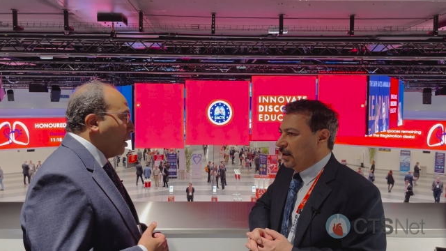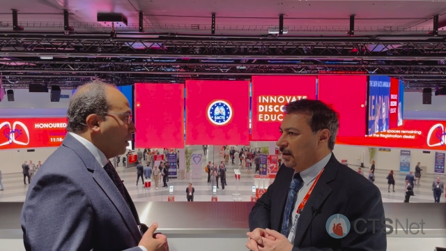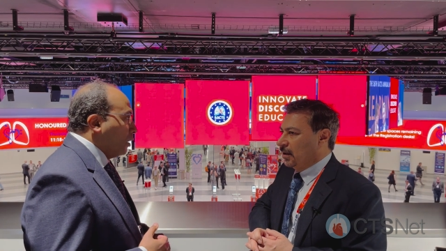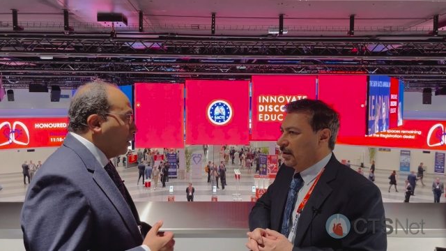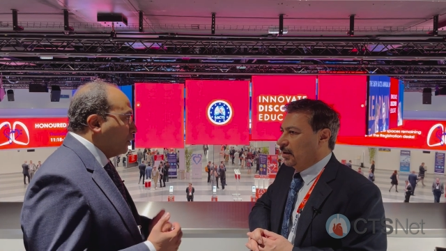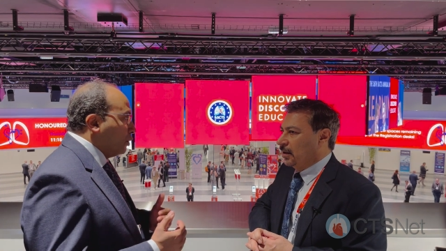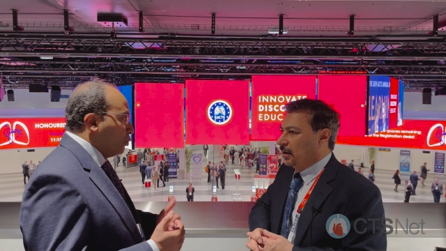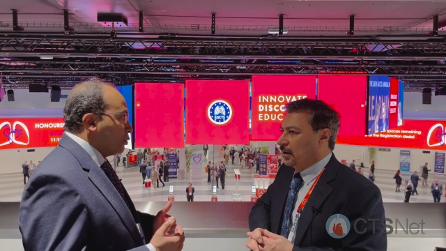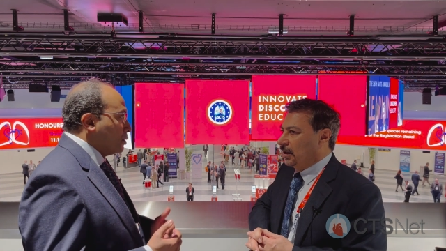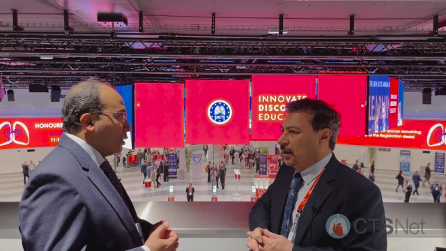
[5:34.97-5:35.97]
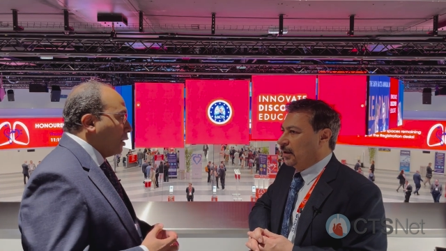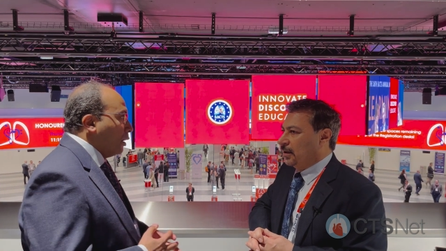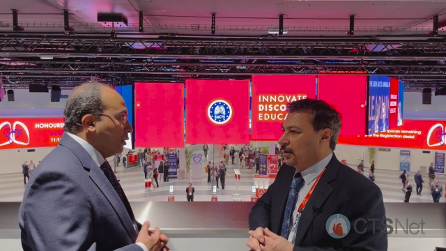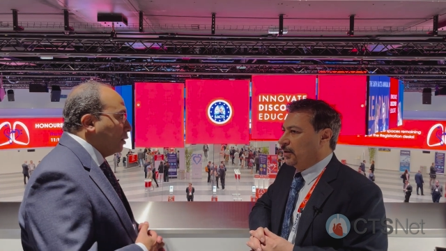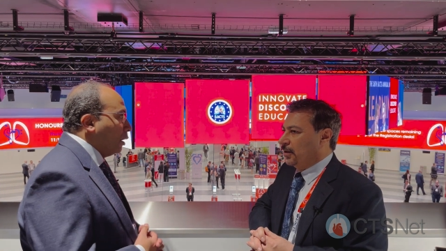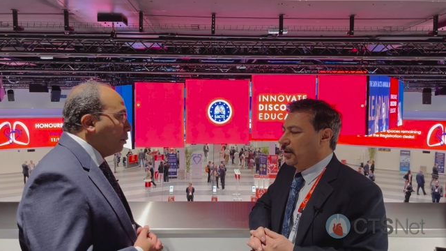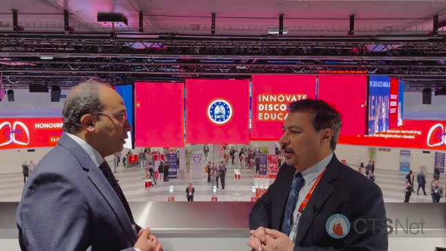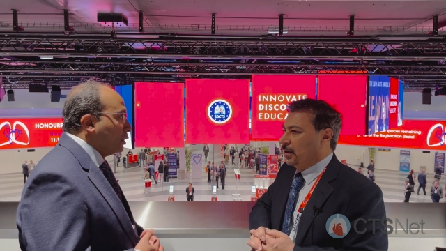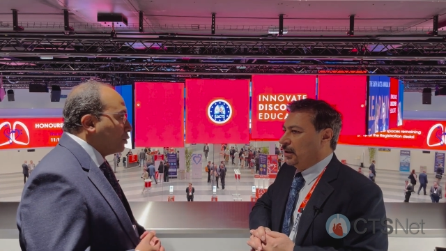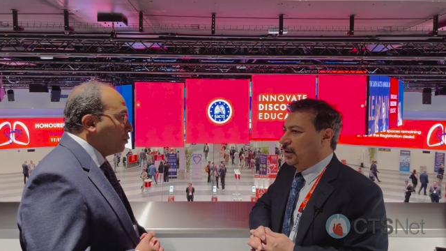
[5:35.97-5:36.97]
Speaker 1: cannot use the A T L
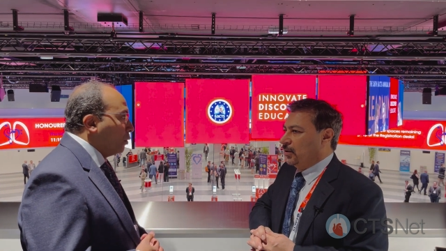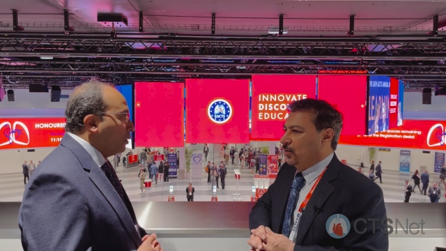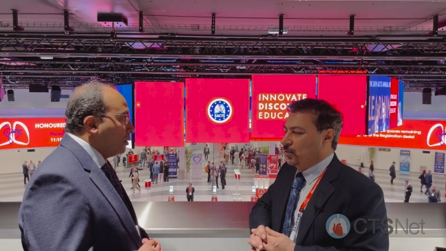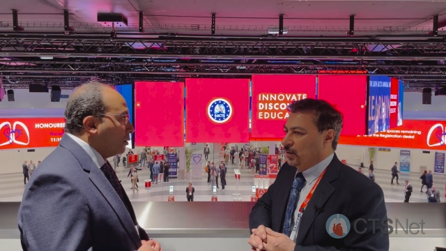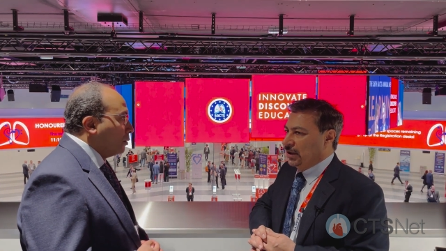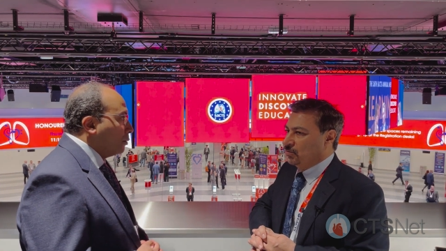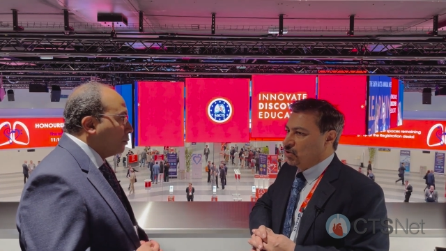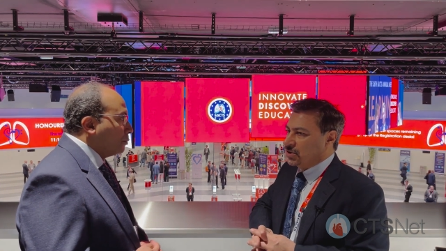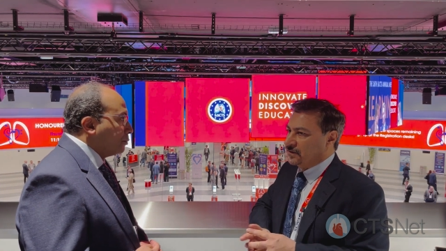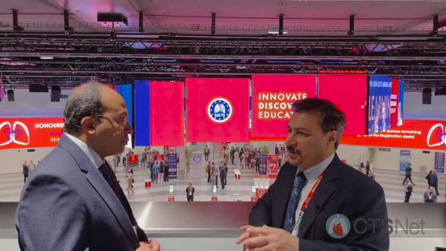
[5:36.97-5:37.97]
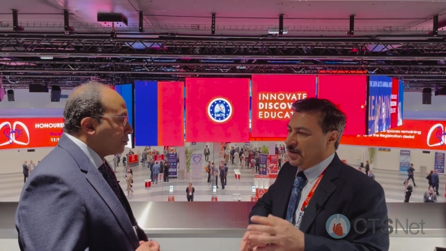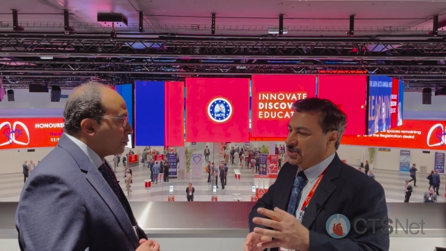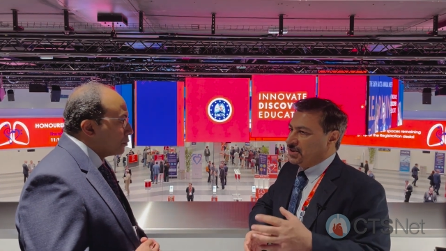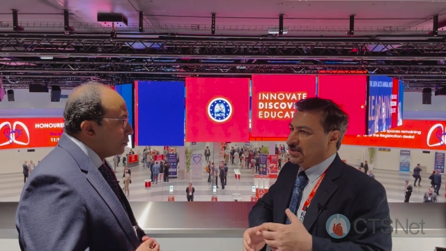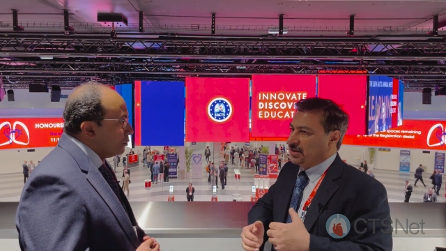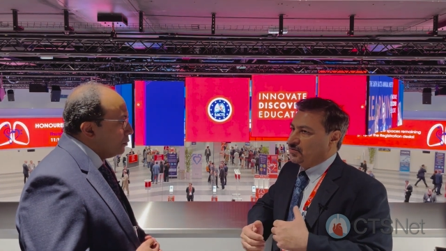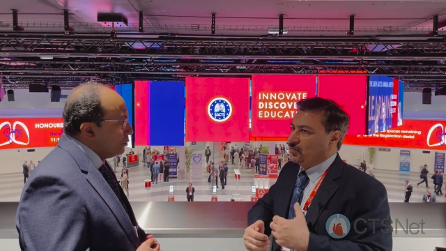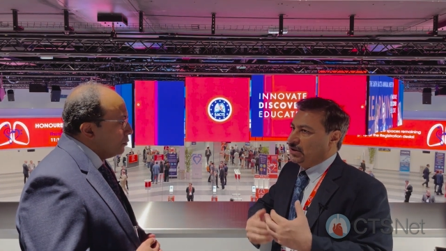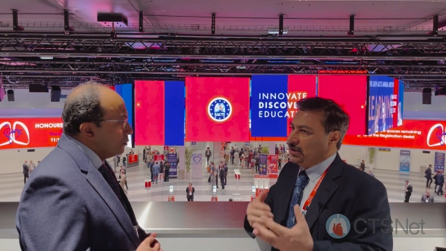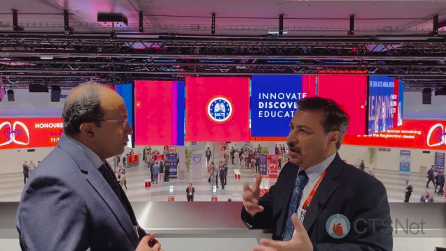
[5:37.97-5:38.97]
appendage for?
Speaker 2: Well, most of the patients that
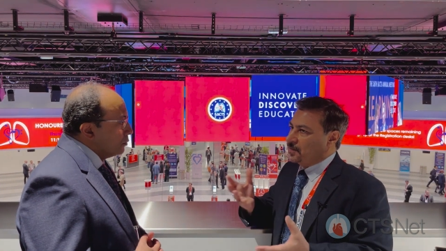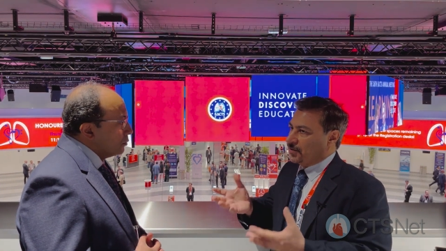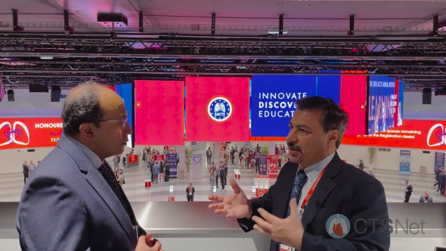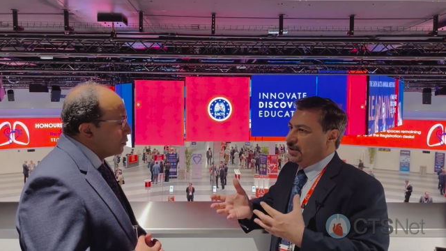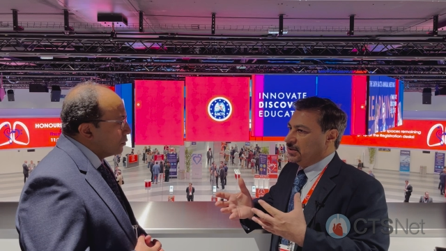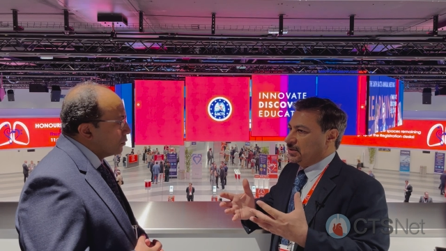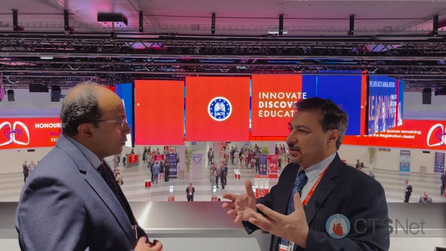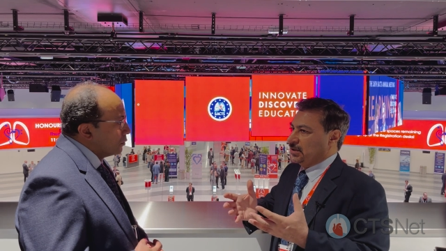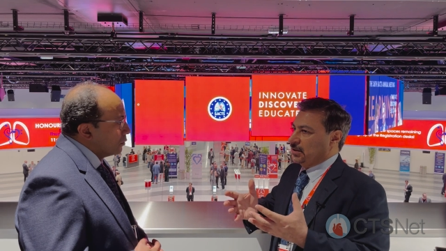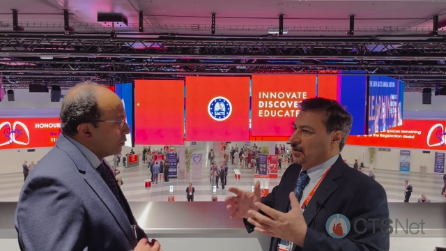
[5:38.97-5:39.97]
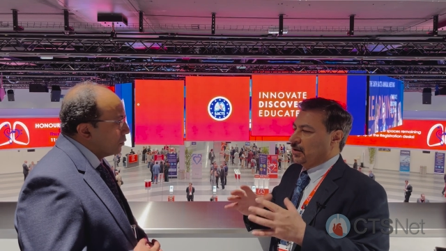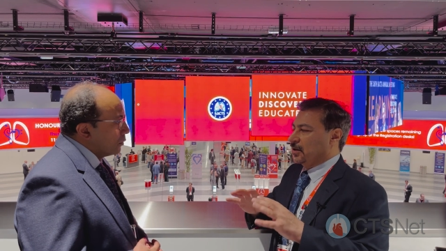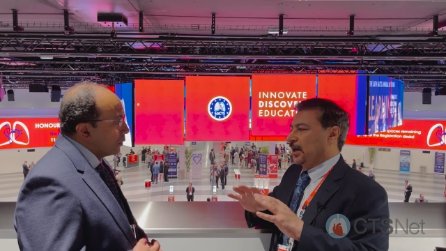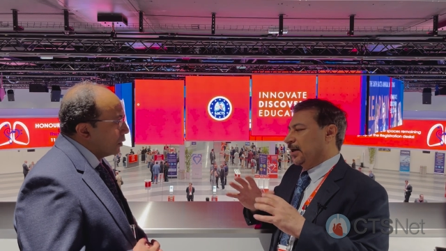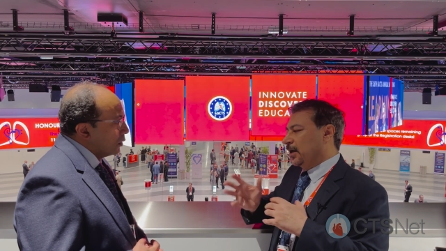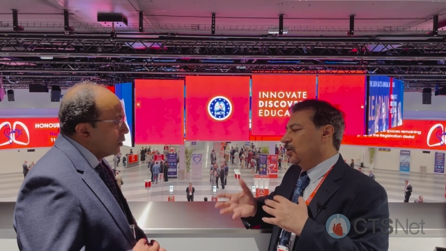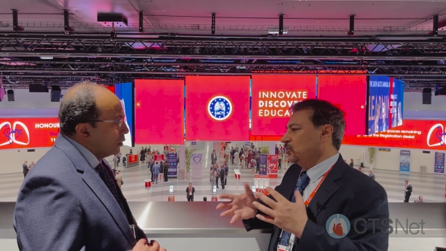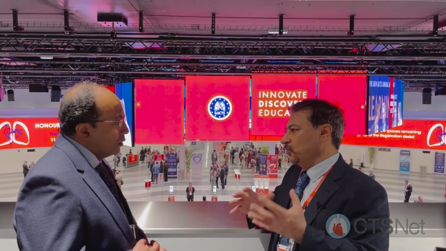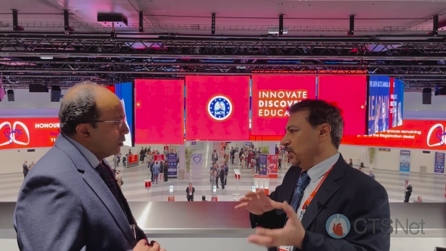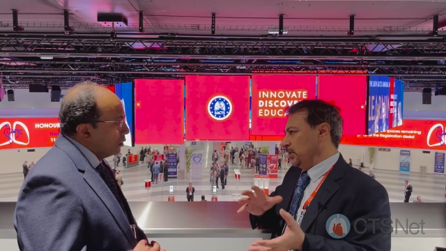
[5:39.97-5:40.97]
we operate uh, are
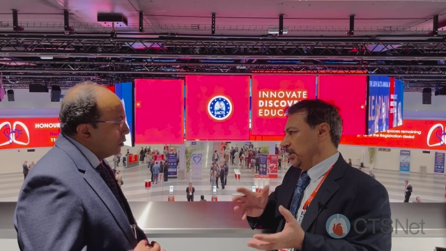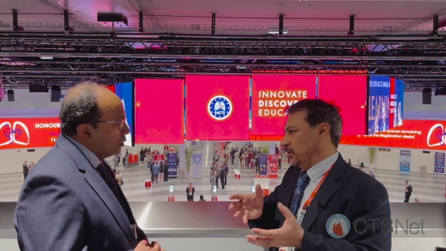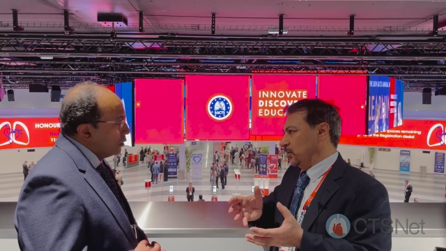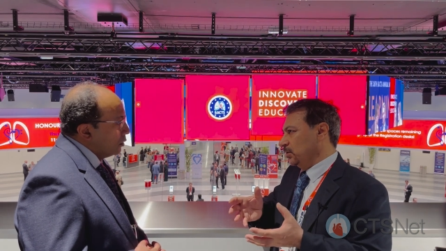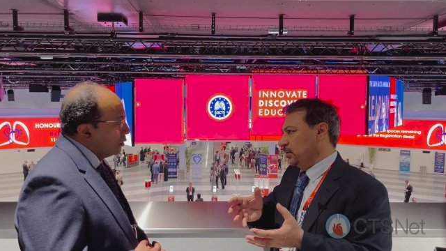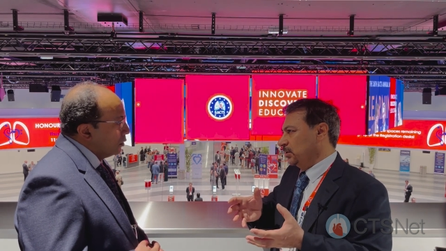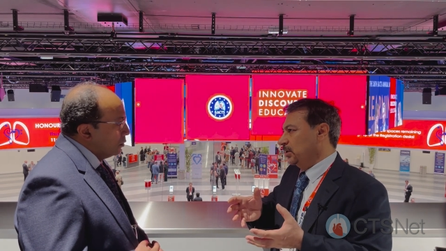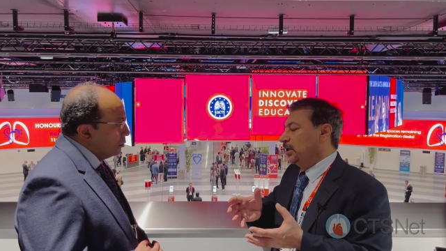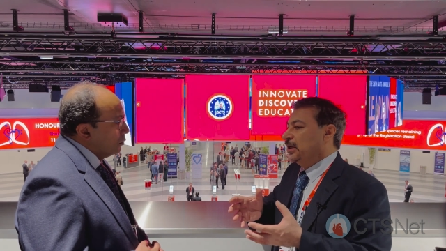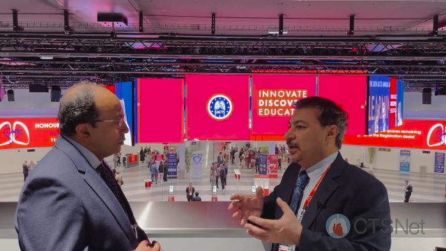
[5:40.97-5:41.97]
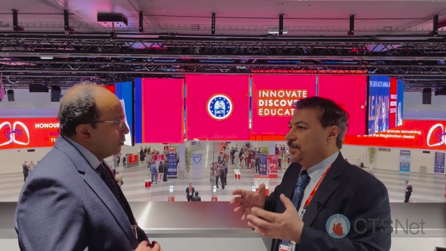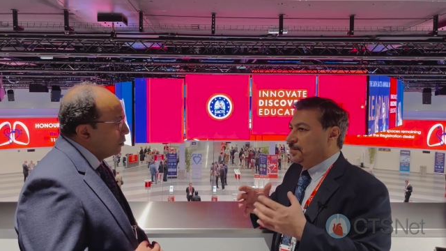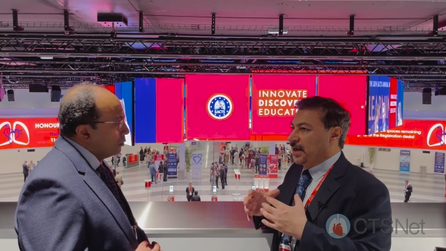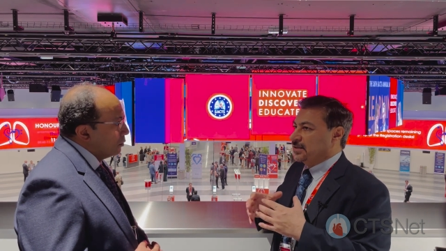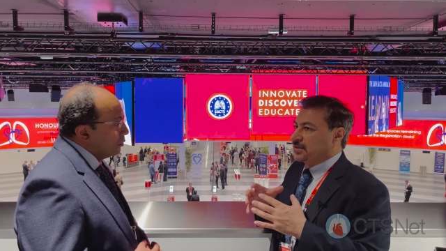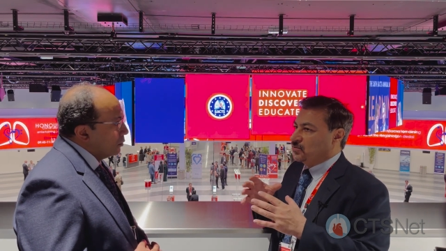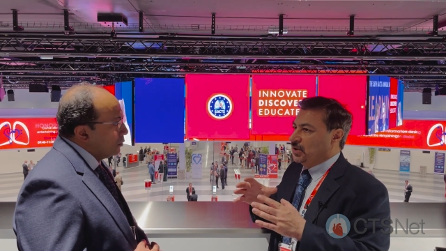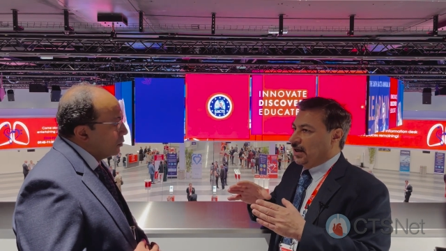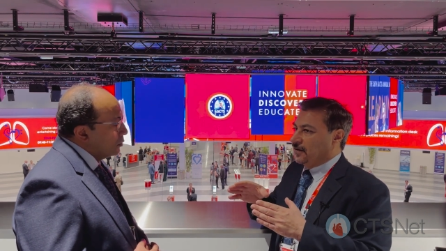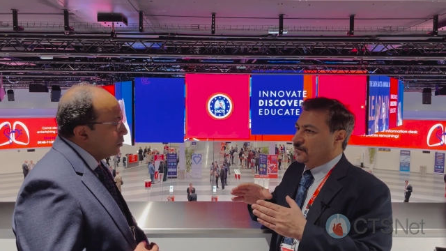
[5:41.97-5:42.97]
around one year old, mm. but
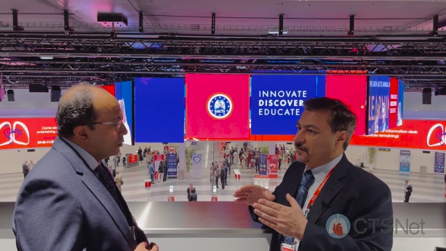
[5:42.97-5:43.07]
we have